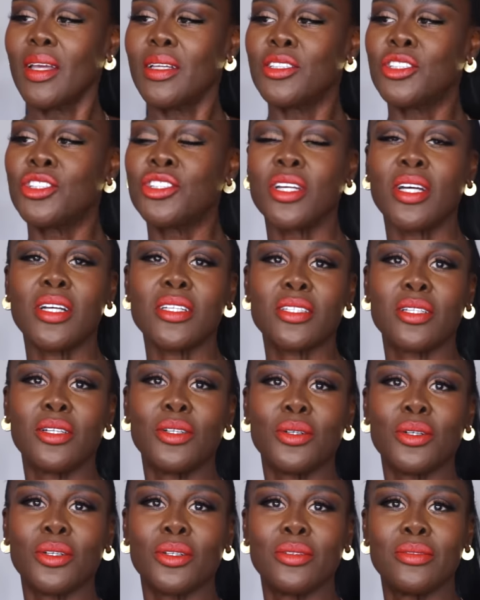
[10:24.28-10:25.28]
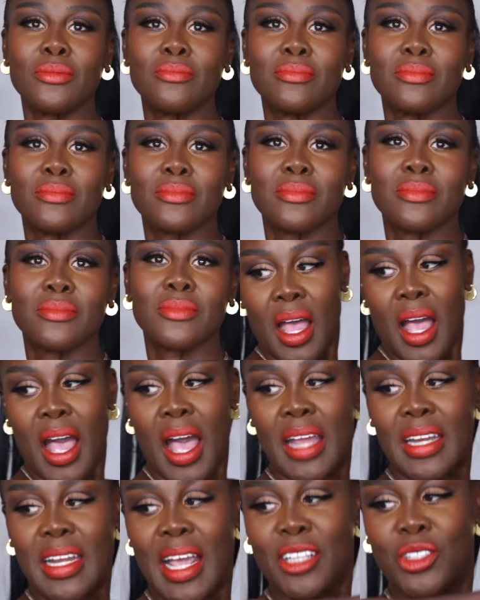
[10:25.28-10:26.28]
Just look.
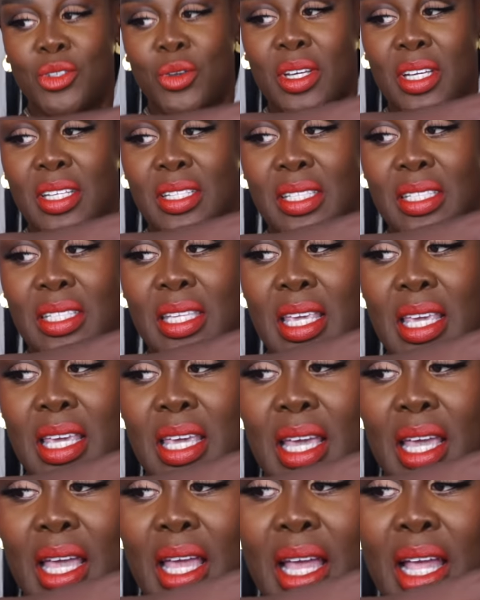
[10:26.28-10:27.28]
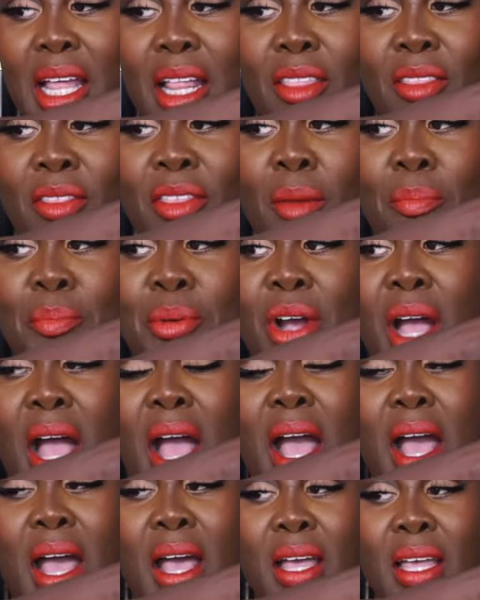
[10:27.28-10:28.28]
And as you can see, the
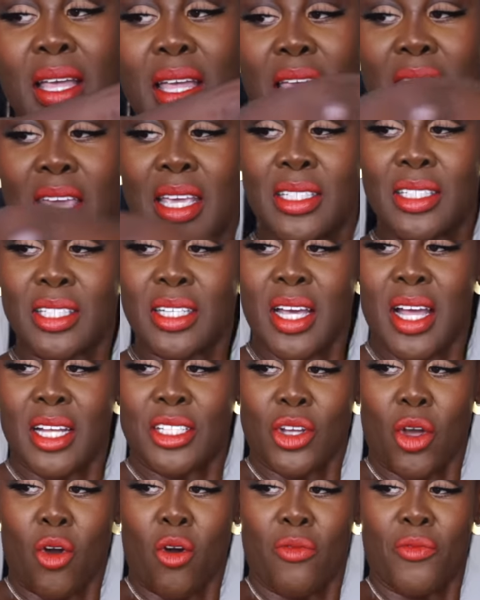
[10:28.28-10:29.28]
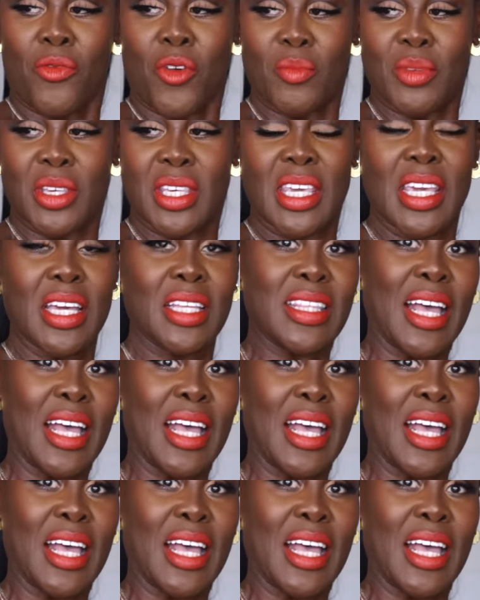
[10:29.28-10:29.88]
bra is cut off from here.